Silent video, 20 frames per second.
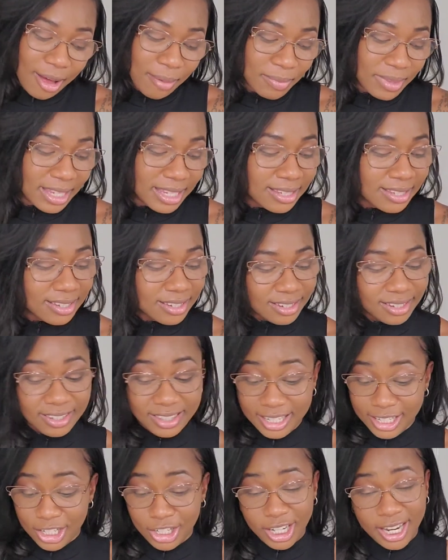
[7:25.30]
This
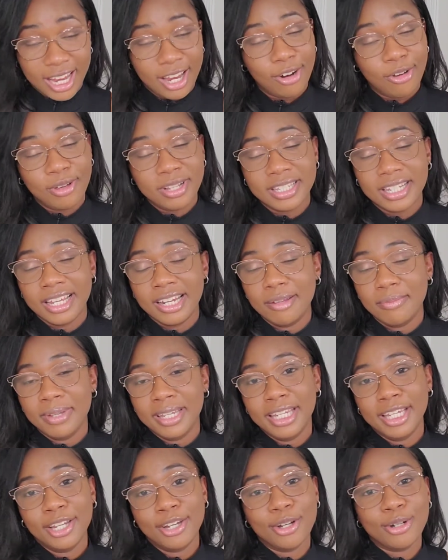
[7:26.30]
channel is going to
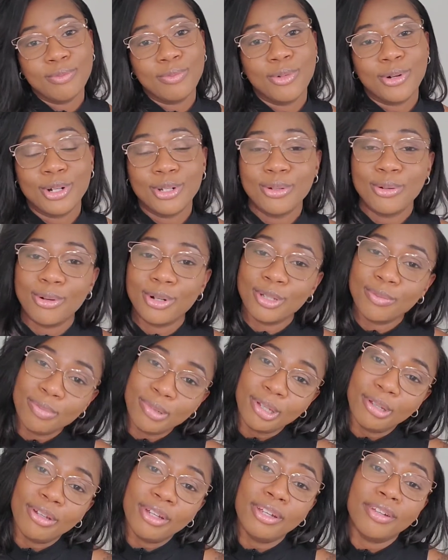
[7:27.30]
be geared more towards
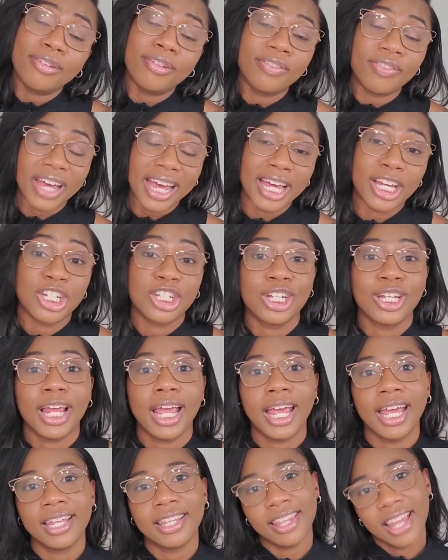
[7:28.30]
beauty, fashion,
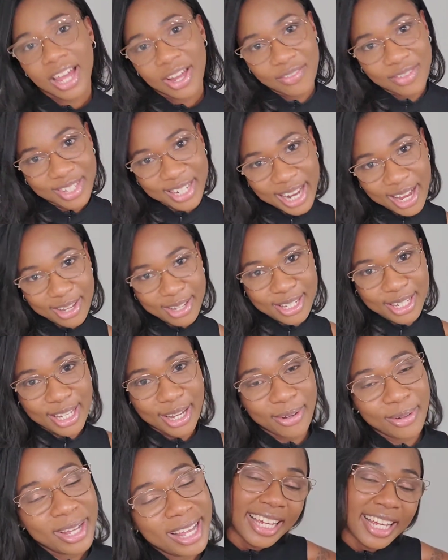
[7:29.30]
and lifestyle.
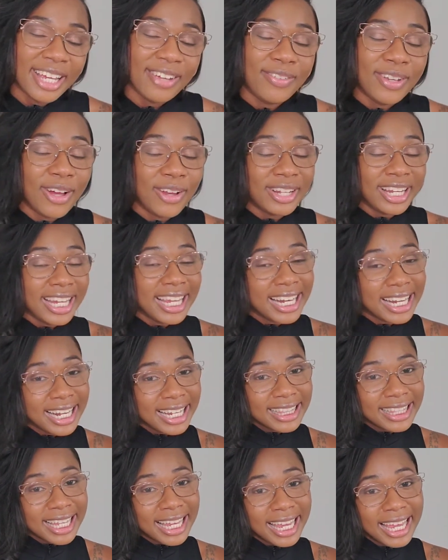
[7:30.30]
So if y'all need
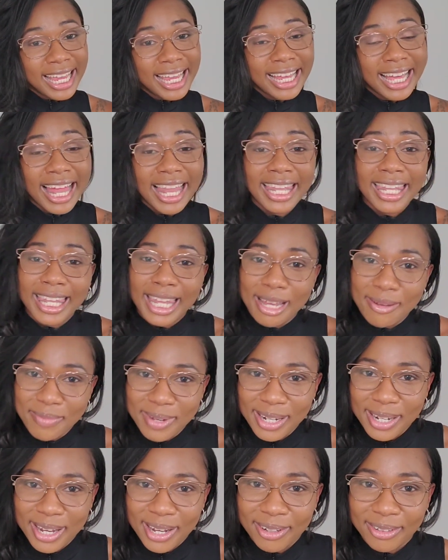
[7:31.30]
anything, let me
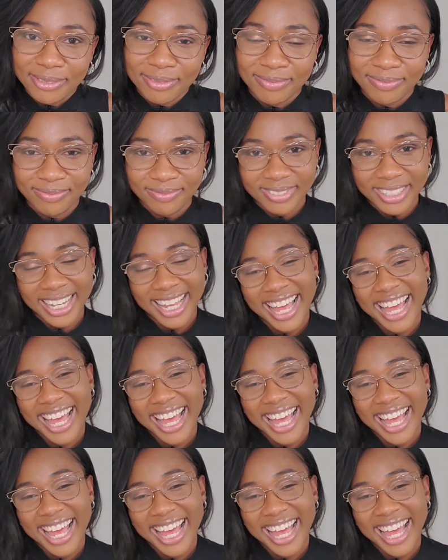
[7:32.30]
know.